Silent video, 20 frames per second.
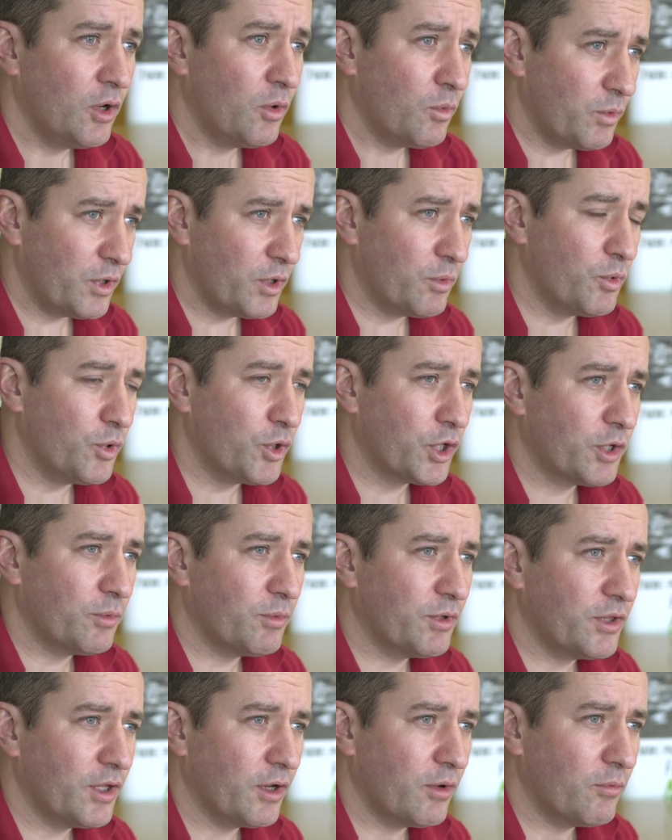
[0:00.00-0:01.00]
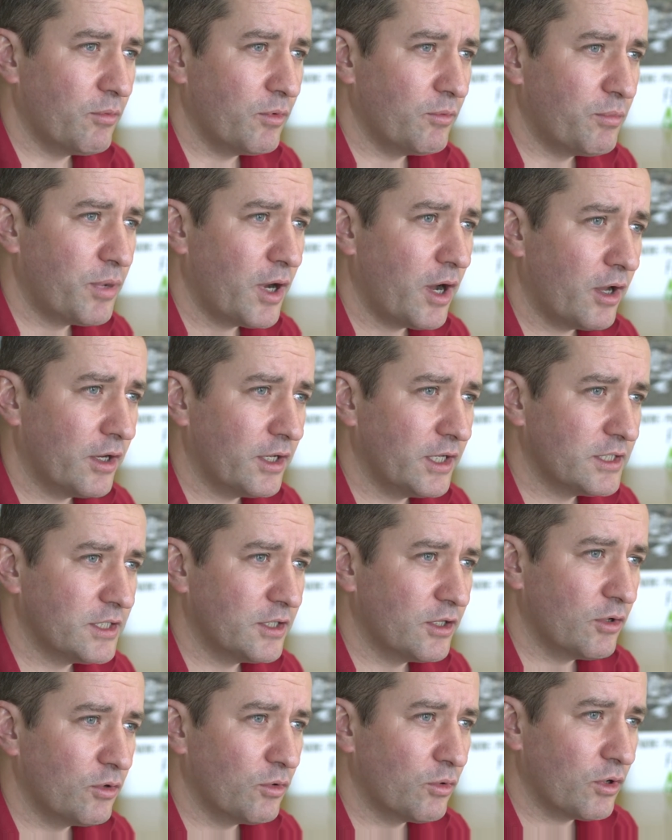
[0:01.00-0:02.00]
we are working with our partners
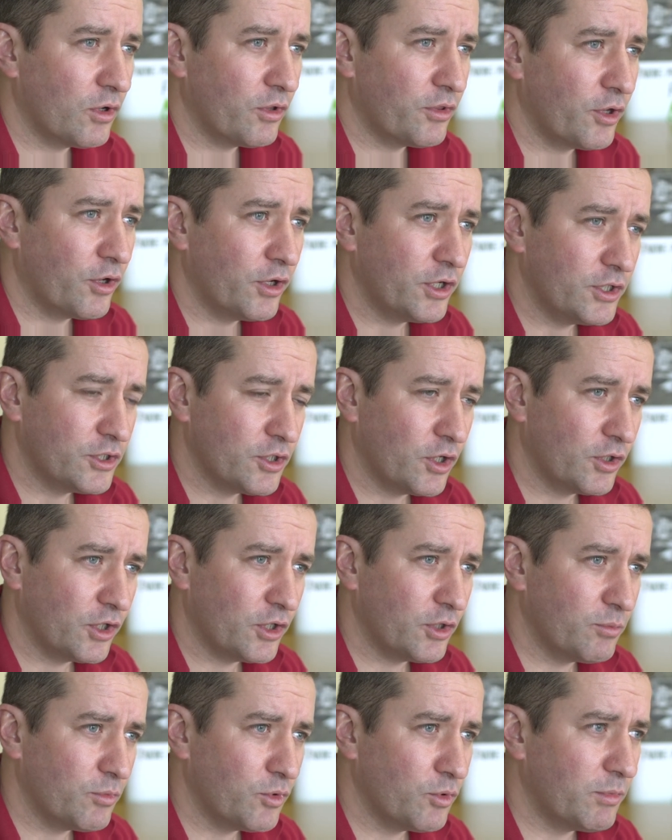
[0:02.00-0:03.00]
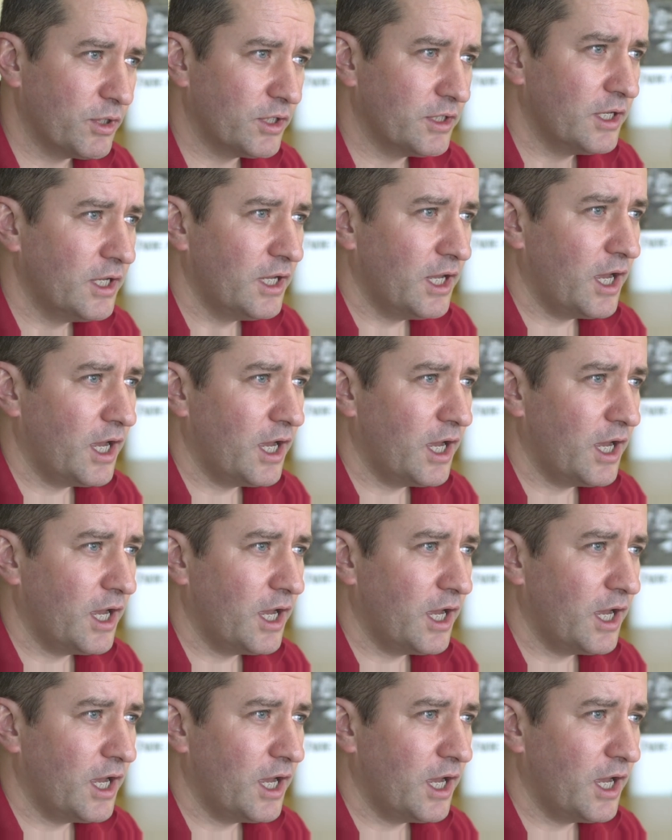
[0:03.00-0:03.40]
and the local authorities on at the moment.